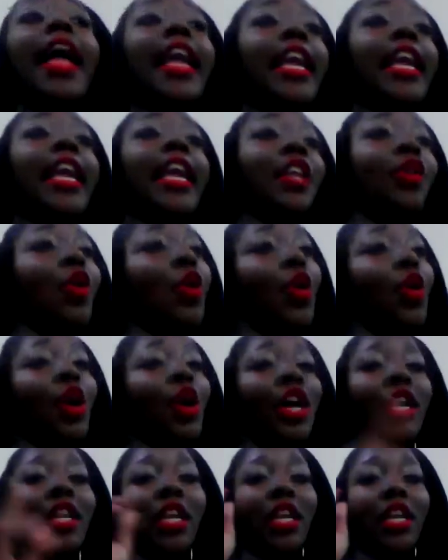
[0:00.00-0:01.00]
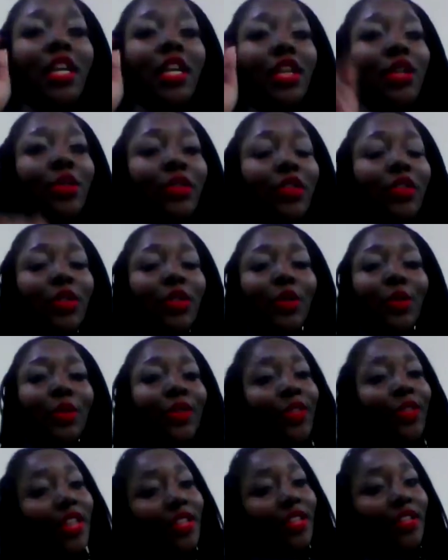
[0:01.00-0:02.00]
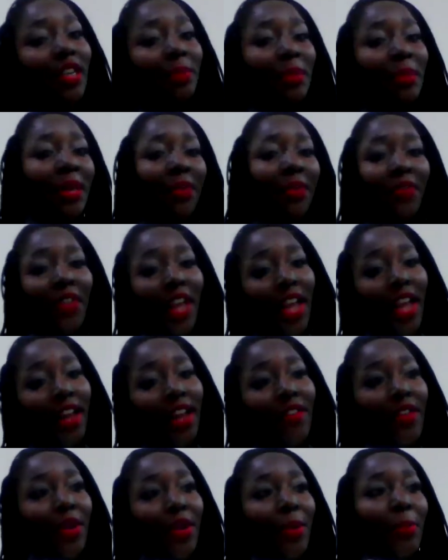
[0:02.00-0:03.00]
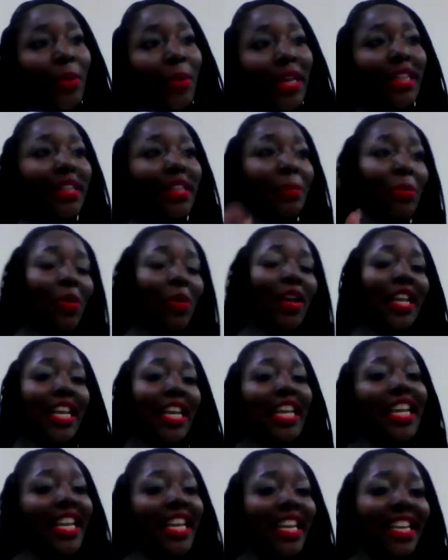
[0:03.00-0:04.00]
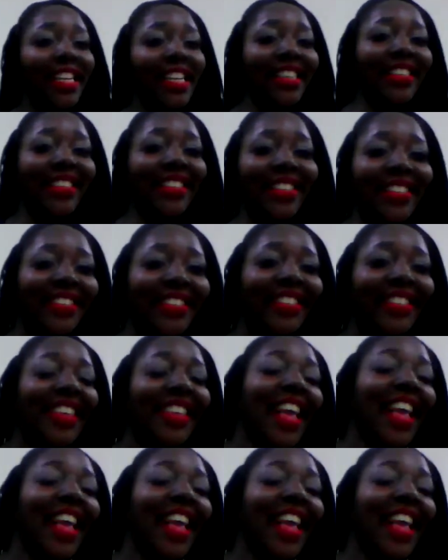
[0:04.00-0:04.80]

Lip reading: And on YouTube, the video's gonna be up forever. But the point is,